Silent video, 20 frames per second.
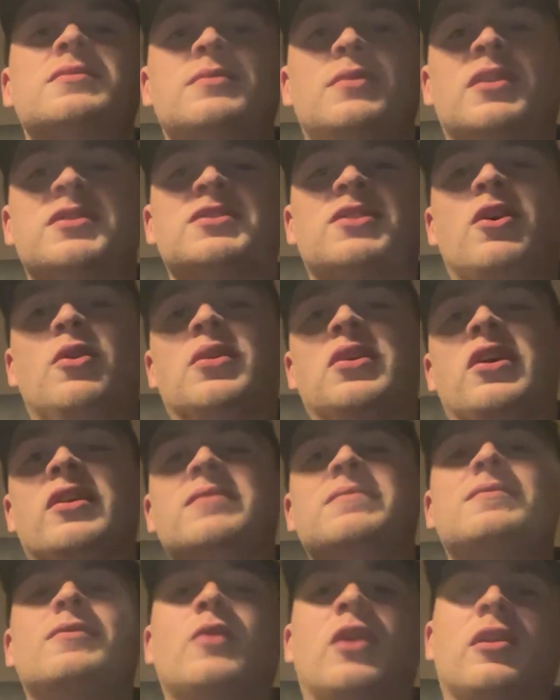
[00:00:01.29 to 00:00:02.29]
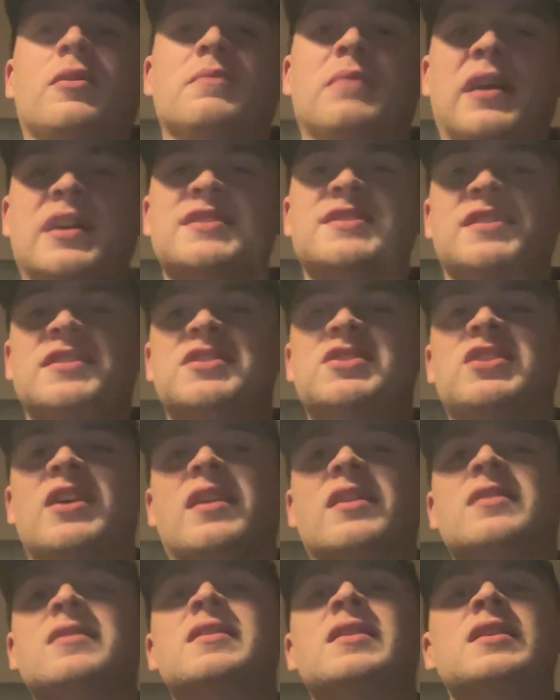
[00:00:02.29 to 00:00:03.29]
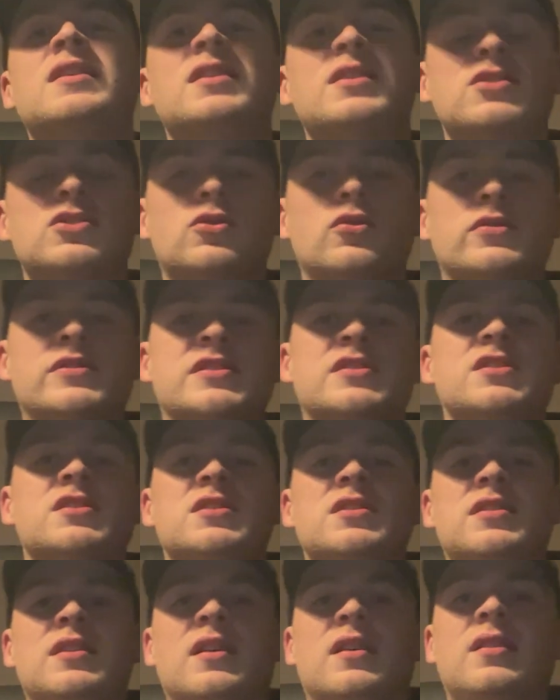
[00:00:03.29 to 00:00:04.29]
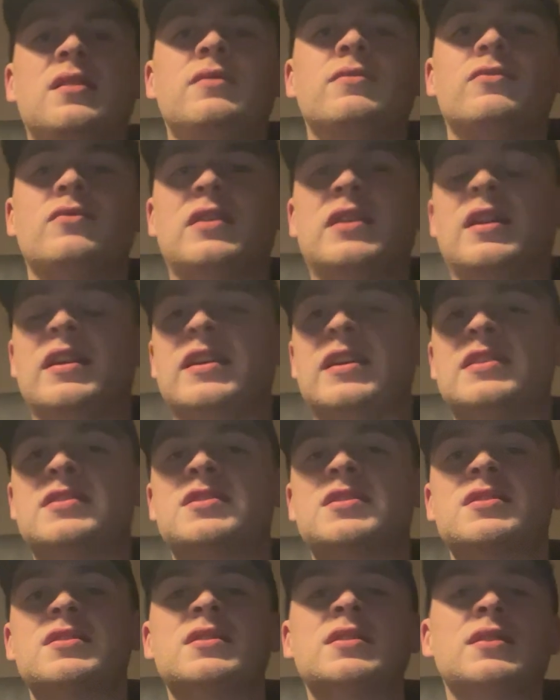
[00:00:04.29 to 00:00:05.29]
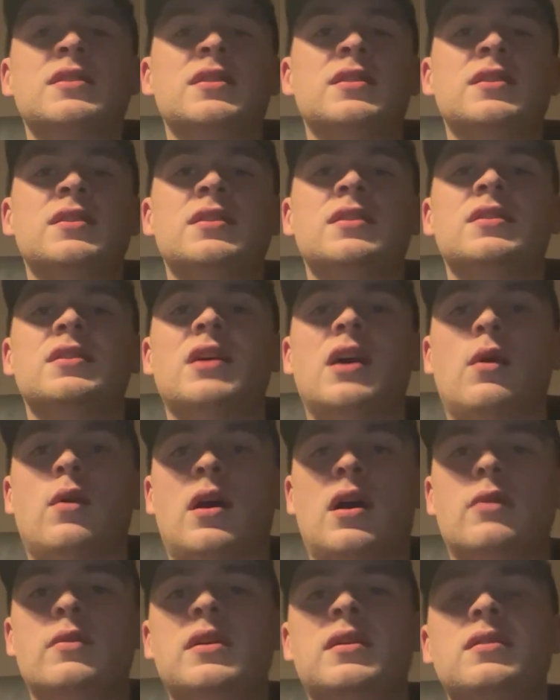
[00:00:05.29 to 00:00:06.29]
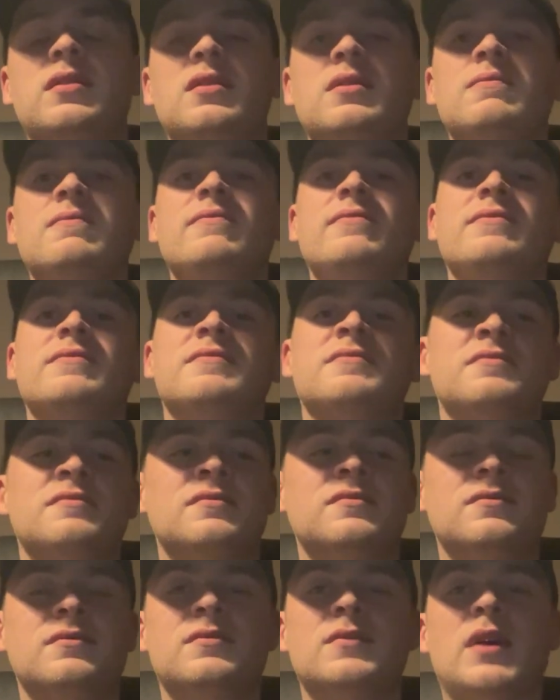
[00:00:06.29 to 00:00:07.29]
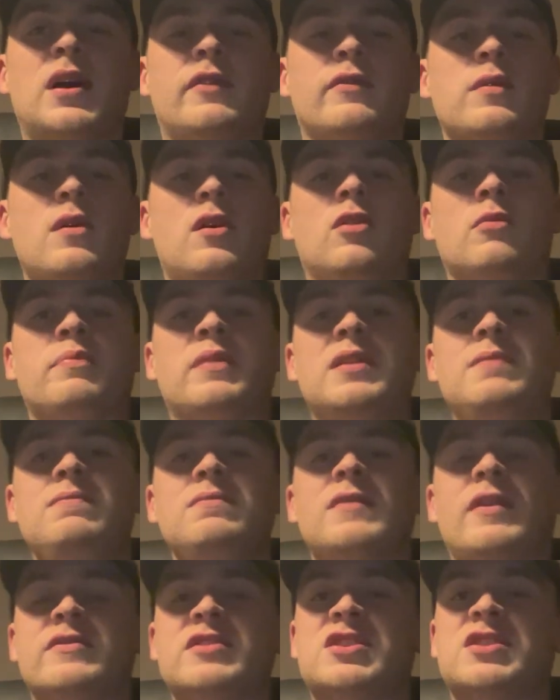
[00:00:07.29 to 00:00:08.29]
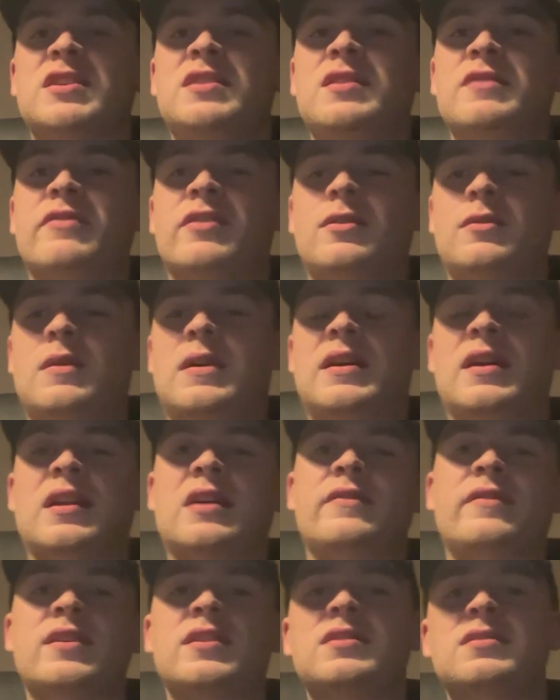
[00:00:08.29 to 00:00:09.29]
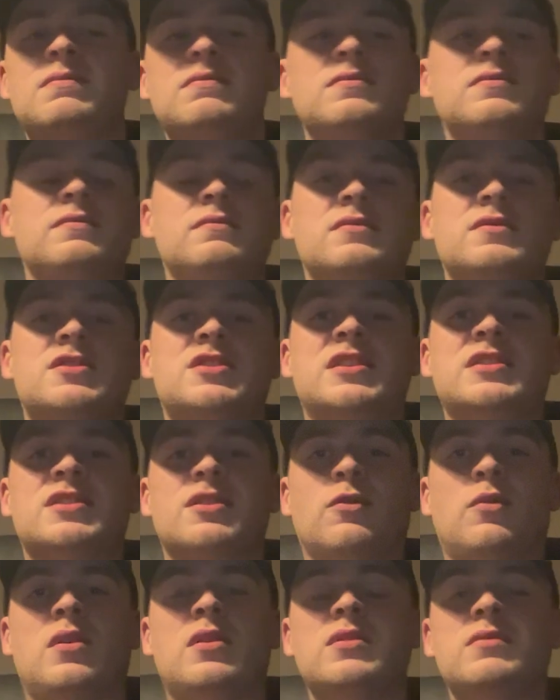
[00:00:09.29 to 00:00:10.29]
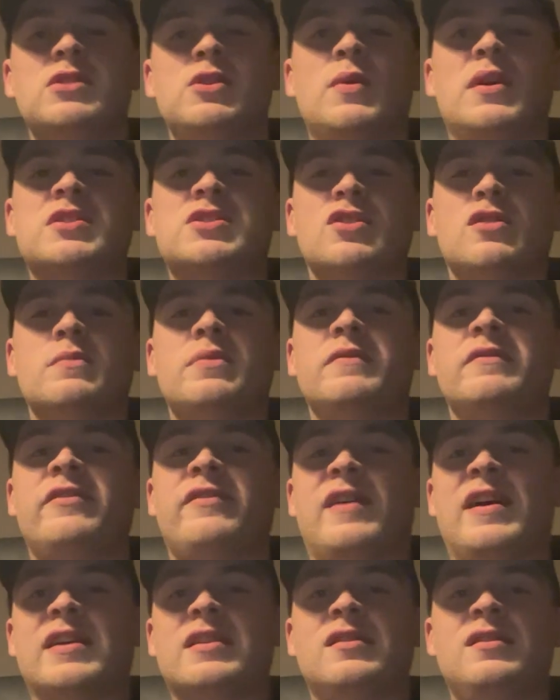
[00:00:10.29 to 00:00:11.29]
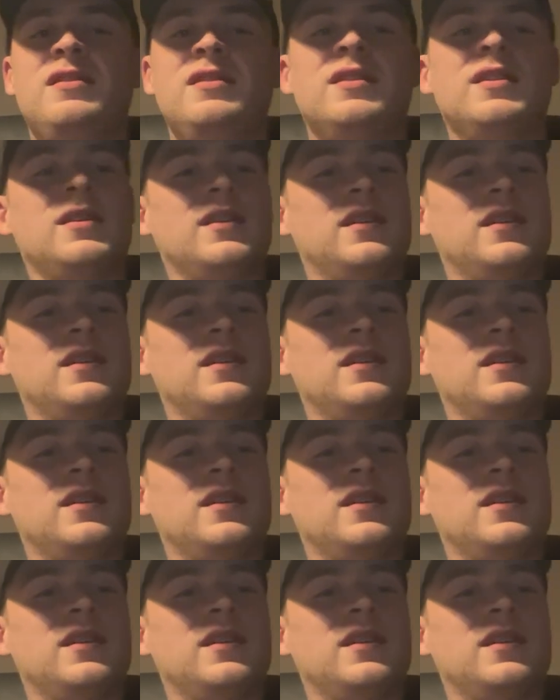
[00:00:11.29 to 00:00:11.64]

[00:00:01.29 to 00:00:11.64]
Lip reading: What's going on? Welcome back to the channel. It's good to see you. It really is. How are we? How have we all been? I haven't seen you for a while, have I? Since the US Open final?